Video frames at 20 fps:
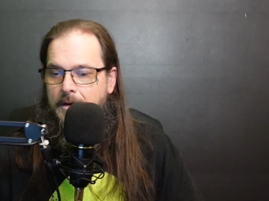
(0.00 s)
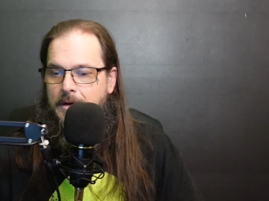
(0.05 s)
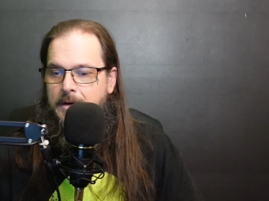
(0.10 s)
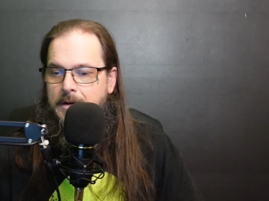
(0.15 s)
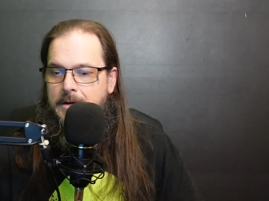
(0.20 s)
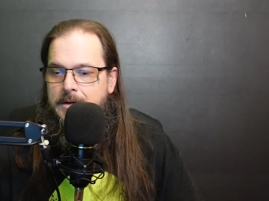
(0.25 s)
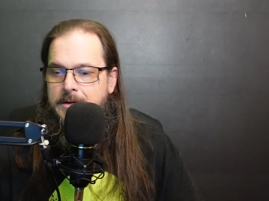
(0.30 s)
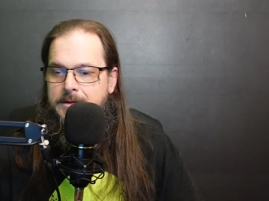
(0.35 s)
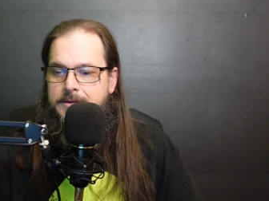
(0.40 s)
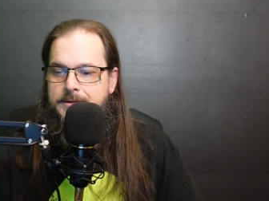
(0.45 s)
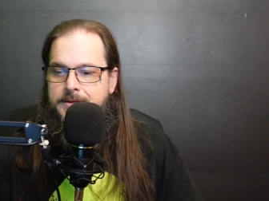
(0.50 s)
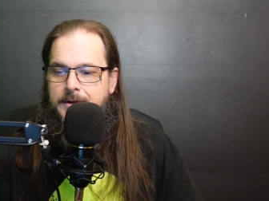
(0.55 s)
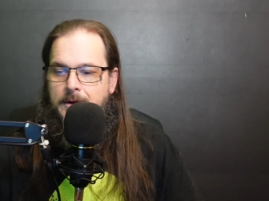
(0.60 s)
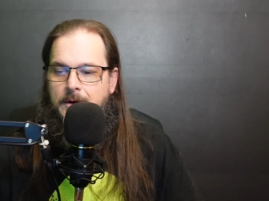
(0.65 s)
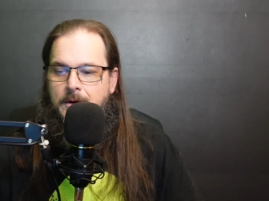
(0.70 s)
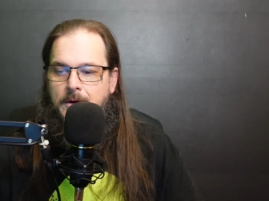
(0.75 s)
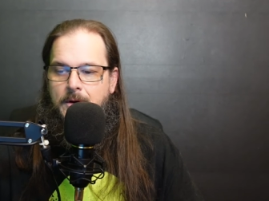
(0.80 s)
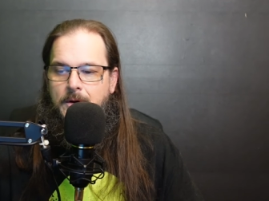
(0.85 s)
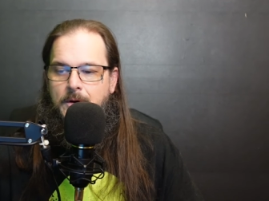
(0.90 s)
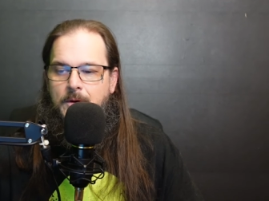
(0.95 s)

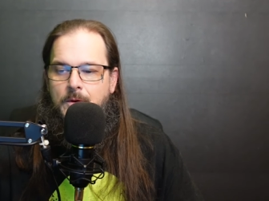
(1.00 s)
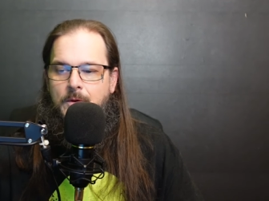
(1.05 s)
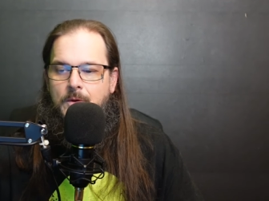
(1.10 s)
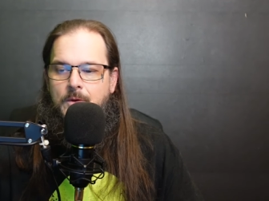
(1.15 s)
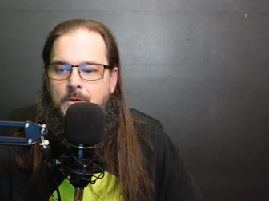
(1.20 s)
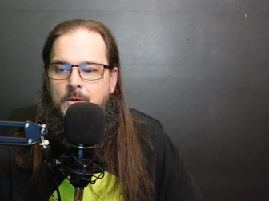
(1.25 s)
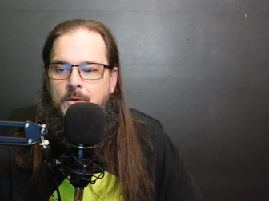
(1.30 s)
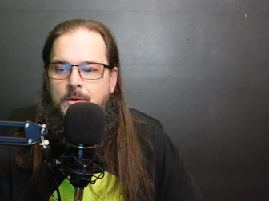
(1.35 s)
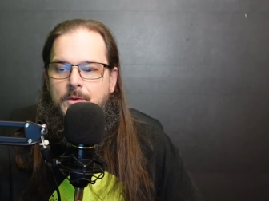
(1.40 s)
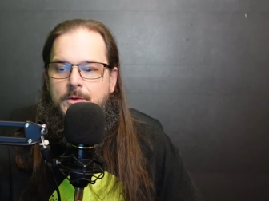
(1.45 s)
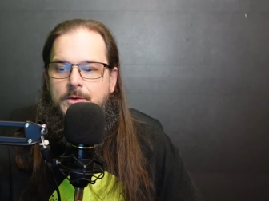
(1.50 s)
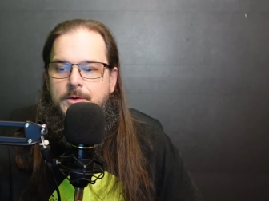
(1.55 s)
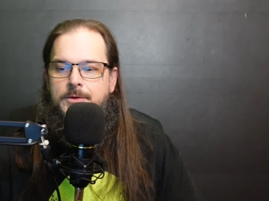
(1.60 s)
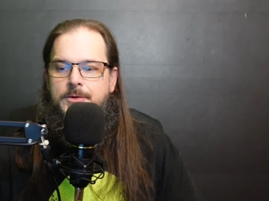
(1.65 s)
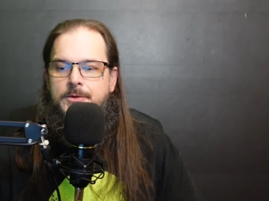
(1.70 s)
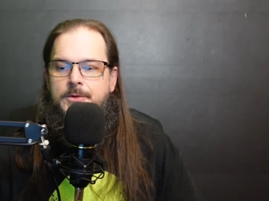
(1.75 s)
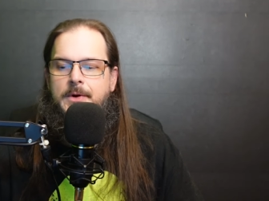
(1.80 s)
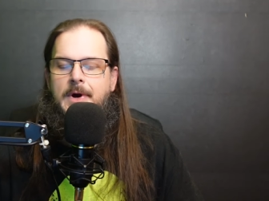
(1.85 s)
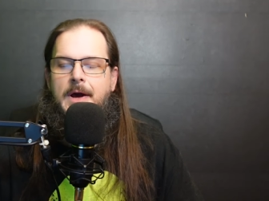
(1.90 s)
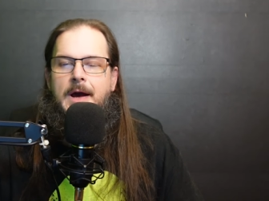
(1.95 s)
So,
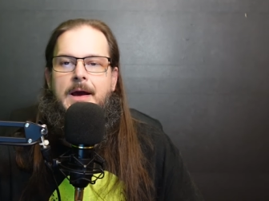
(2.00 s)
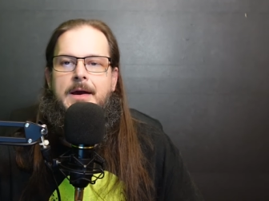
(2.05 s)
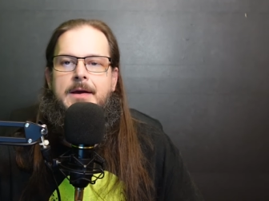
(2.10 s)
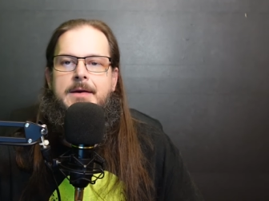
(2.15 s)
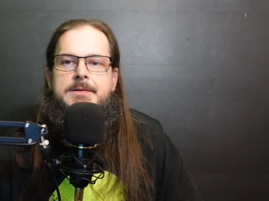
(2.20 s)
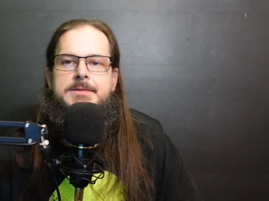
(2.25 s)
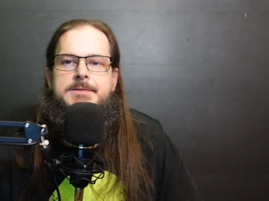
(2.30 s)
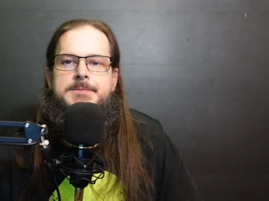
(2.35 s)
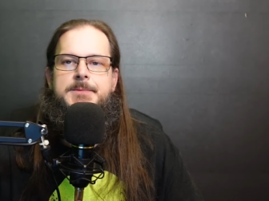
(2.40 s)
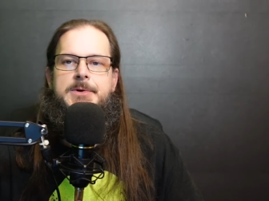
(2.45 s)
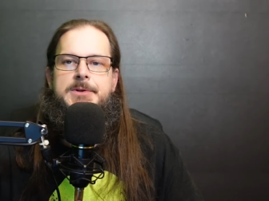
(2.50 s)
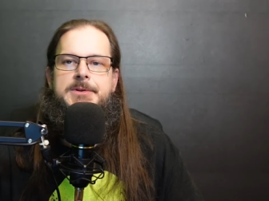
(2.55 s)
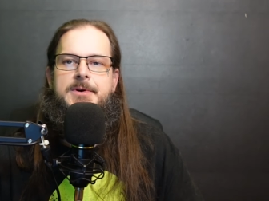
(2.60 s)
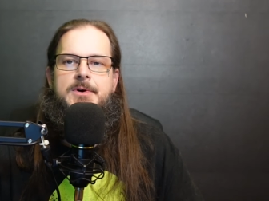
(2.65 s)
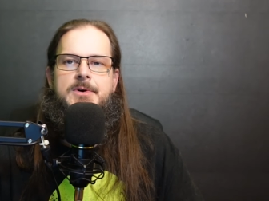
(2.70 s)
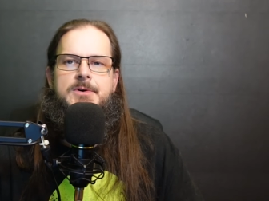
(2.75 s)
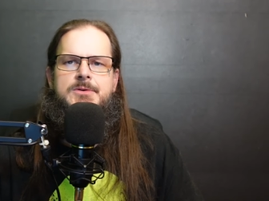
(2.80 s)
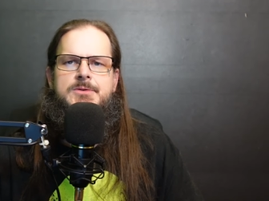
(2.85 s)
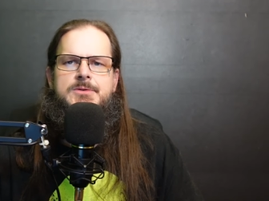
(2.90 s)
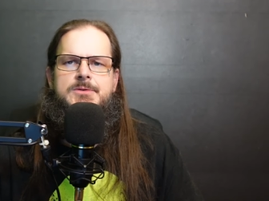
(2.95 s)
you guys put
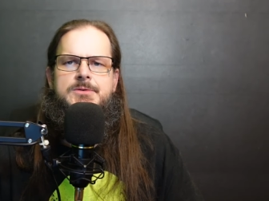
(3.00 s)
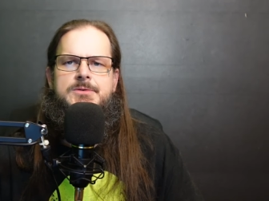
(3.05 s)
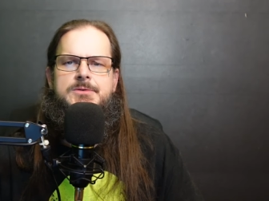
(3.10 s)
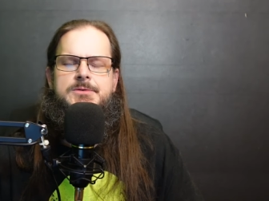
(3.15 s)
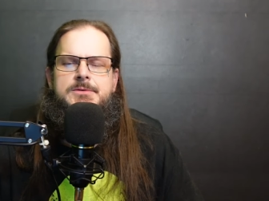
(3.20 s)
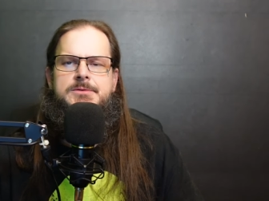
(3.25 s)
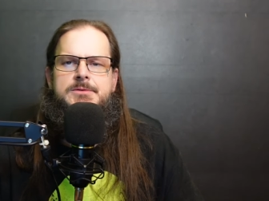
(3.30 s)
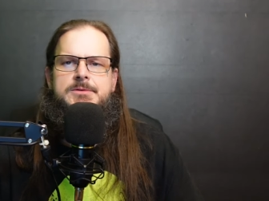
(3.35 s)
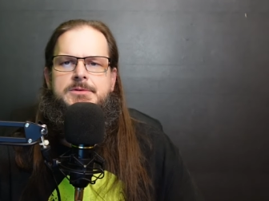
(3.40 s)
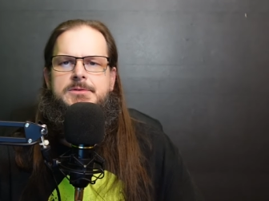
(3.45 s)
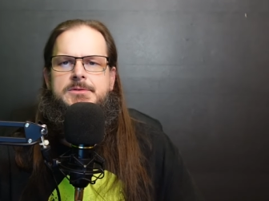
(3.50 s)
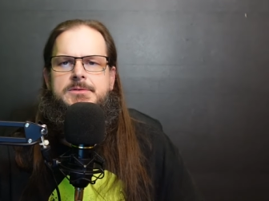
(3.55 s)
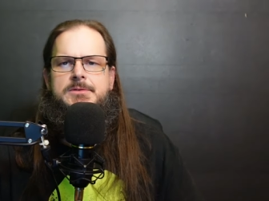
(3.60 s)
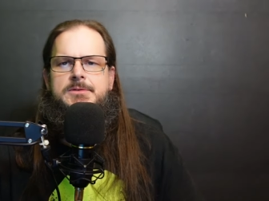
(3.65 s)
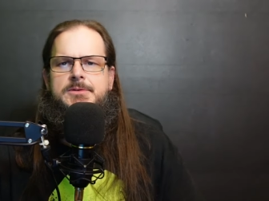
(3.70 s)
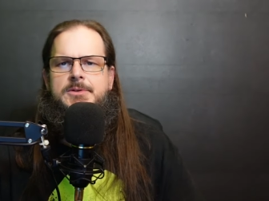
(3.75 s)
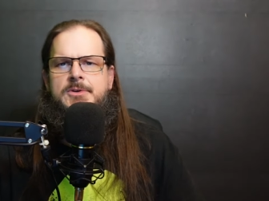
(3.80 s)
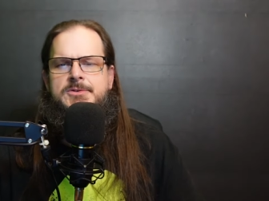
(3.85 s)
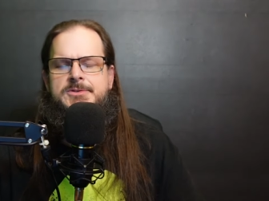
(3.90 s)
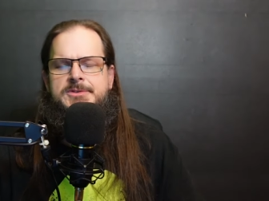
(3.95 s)
those
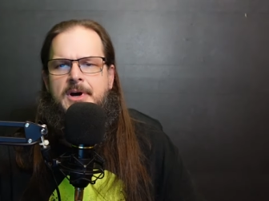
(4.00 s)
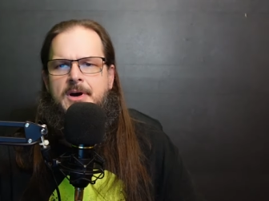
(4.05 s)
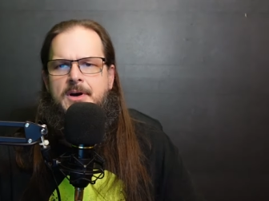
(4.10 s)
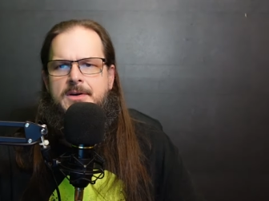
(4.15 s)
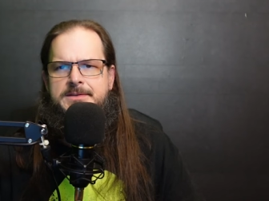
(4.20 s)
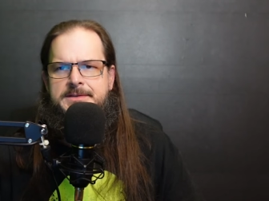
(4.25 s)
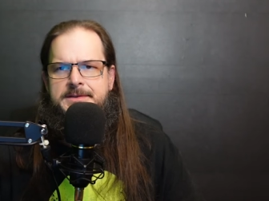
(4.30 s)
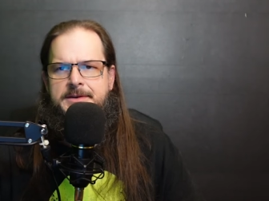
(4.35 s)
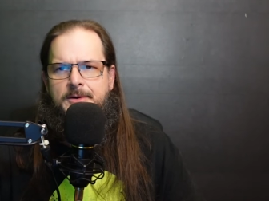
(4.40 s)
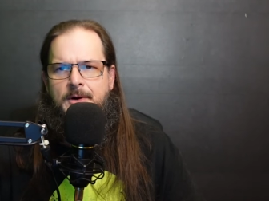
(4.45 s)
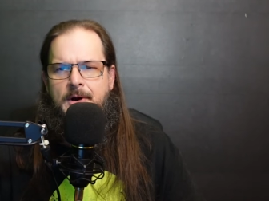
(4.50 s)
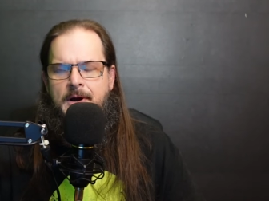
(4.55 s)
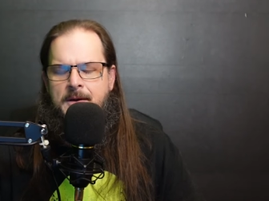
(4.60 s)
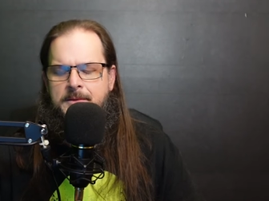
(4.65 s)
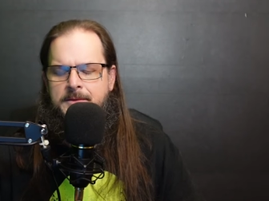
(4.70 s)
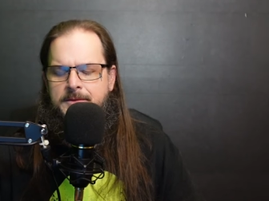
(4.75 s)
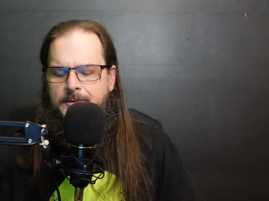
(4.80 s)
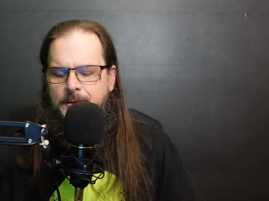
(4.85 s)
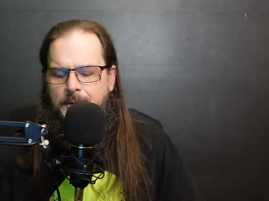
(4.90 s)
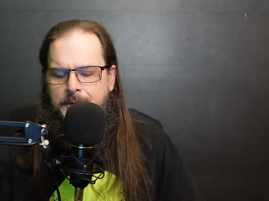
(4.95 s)
dolls on the ground
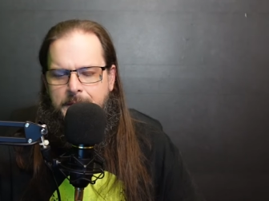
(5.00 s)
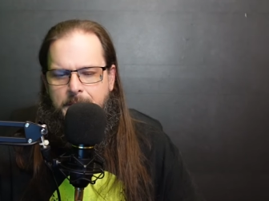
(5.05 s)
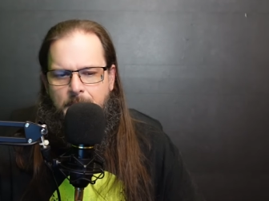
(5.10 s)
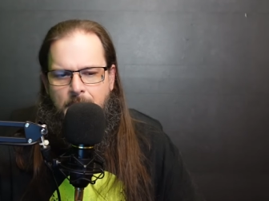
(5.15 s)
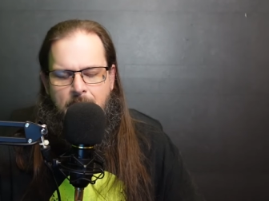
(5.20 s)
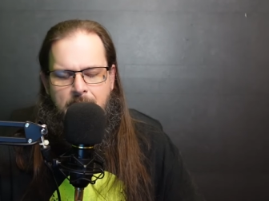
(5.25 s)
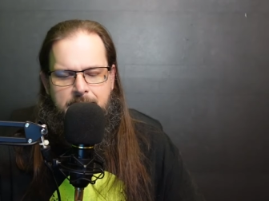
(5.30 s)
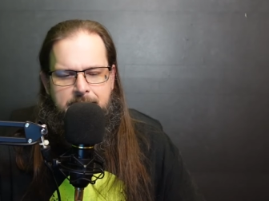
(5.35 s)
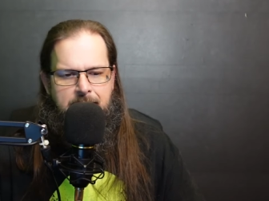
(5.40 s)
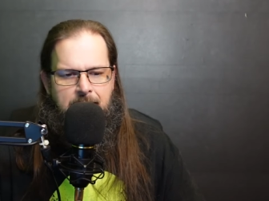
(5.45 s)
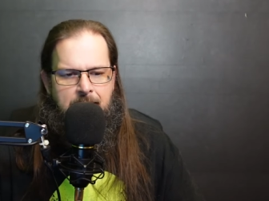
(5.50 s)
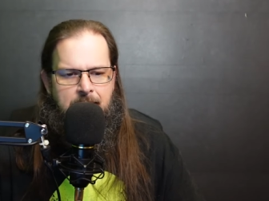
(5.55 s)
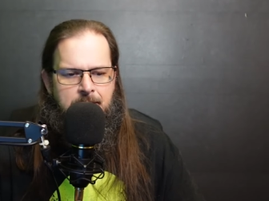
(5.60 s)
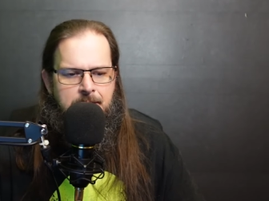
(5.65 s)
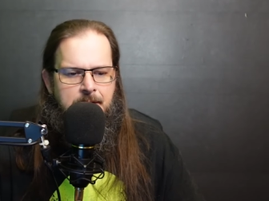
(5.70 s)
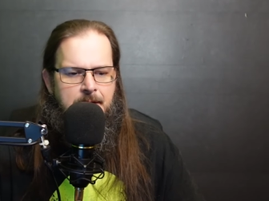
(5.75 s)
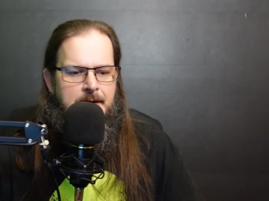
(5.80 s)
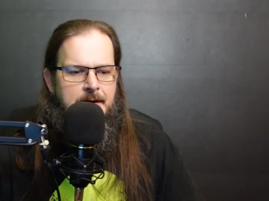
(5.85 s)
before you walked out.